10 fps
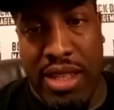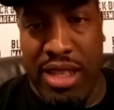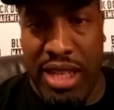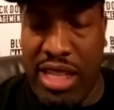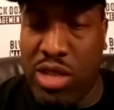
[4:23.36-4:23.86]

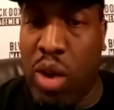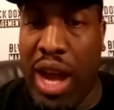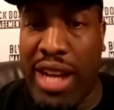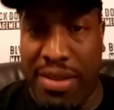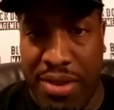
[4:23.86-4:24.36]
is
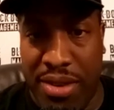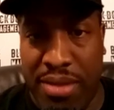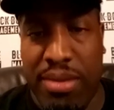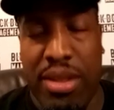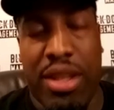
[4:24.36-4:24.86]
quite different,
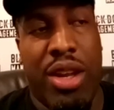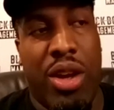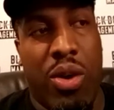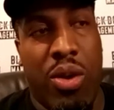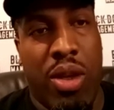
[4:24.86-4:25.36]

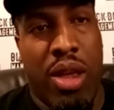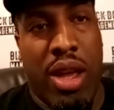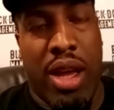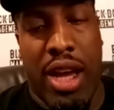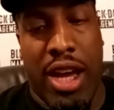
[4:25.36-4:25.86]

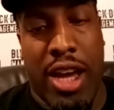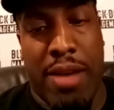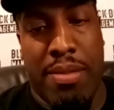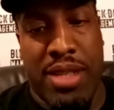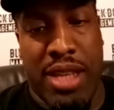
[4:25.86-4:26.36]

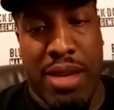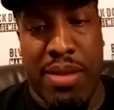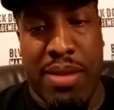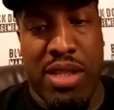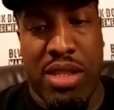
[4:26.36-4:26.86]
Same
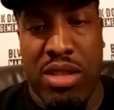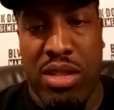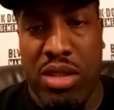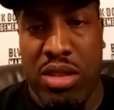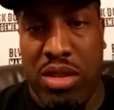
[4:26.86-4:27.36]
as
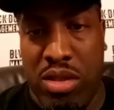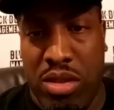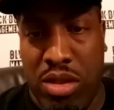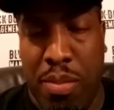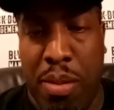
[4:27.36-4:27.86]

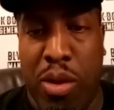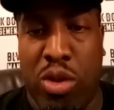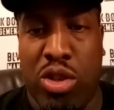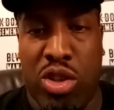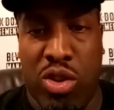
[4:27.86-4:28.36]
the
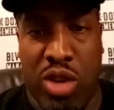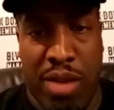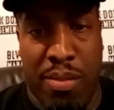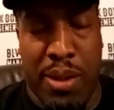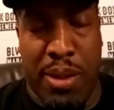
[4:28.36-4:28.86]
promotional
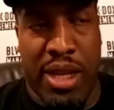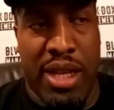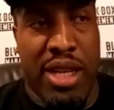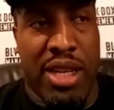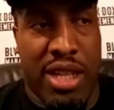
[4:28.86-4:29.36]
company.
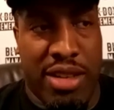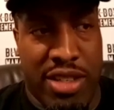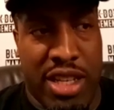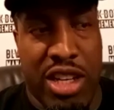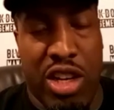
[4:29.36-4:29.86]
They've
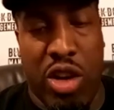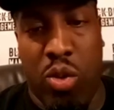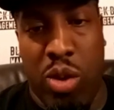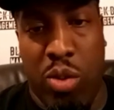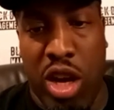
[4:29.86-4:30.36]
said,
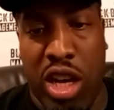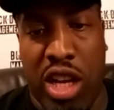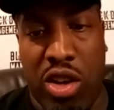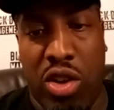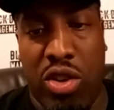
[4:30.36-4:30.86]
we're
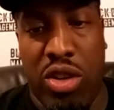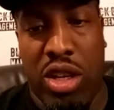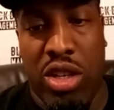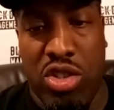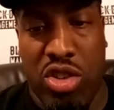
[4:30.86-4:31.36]
working on
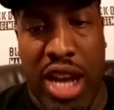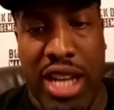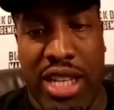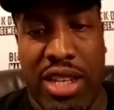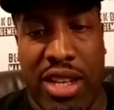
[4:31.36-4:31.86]
trying
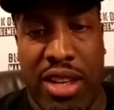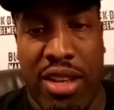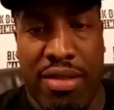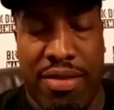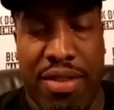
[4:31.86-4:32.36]
to
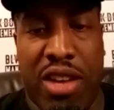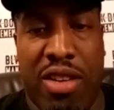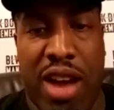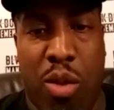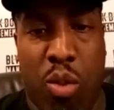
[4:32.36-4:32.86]

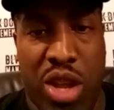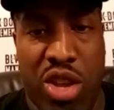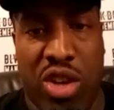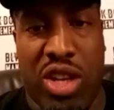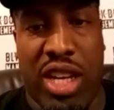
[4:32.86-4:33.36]
figure out when
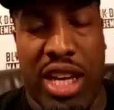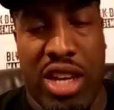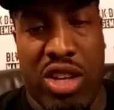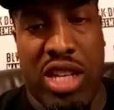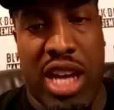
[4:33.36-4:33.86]
you're going to get
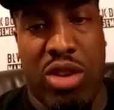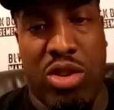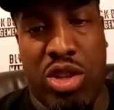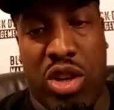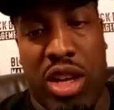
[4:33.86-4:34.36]
your title
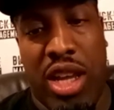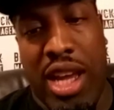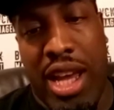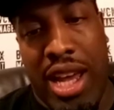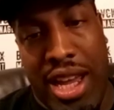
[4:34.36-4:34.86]
shot.
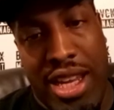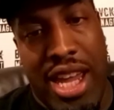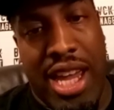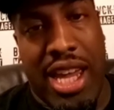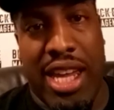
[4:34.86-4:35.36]
And yet
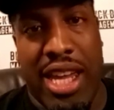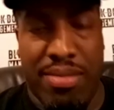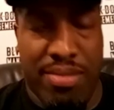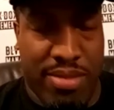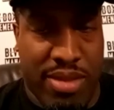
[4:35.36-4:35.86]
again,
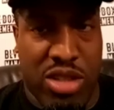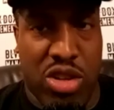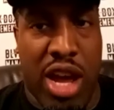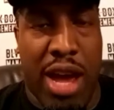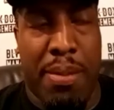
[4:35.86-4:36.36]
it's
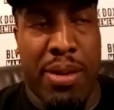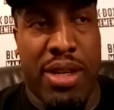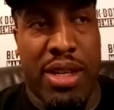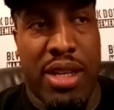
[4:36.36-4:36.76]
not happened.